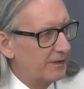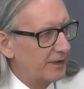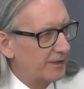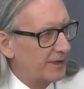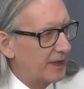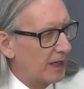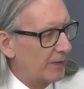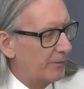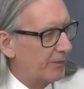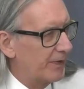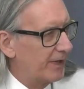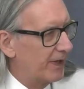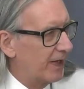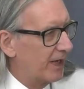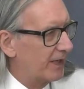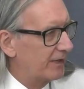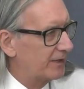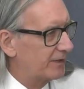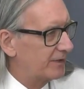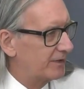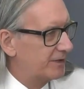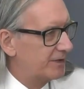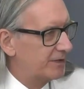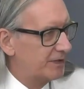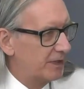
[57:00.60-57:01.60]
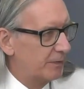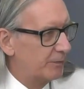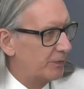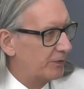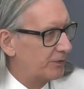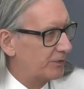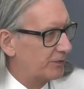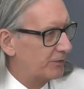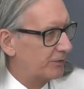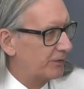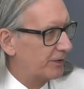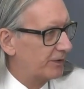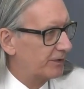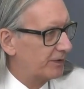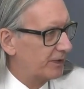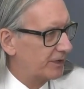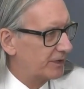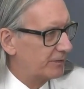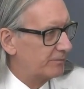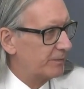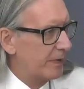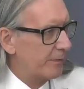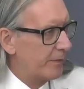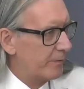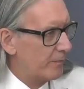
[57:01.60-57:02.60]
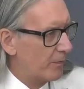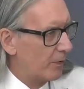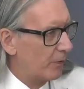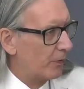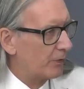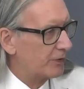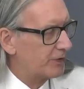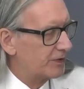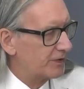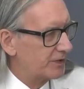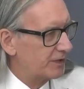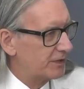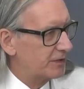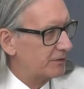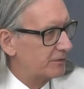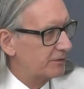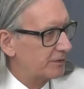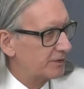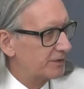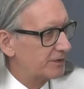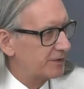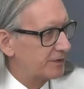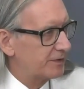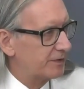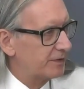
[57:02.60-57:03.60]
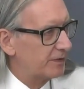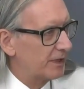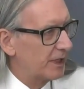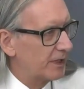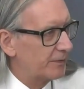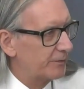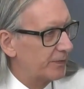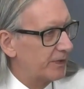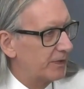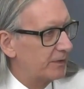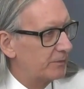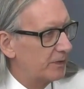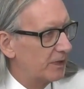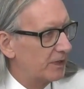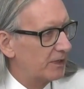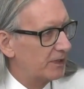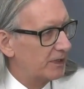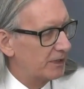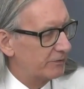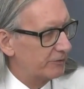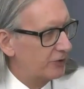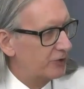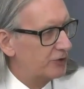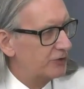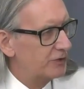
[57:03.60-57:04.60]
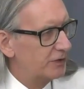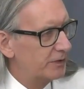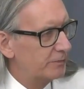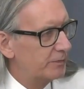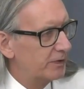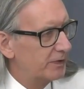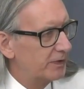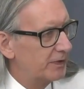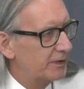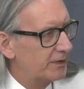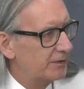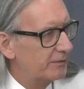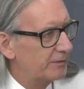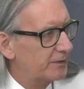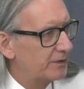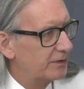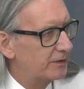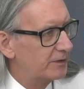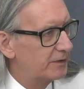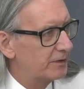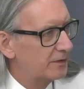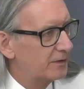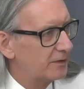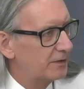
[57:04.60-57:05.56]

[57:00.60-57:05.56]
that began to seep through that this may be more serious than had been originally believed.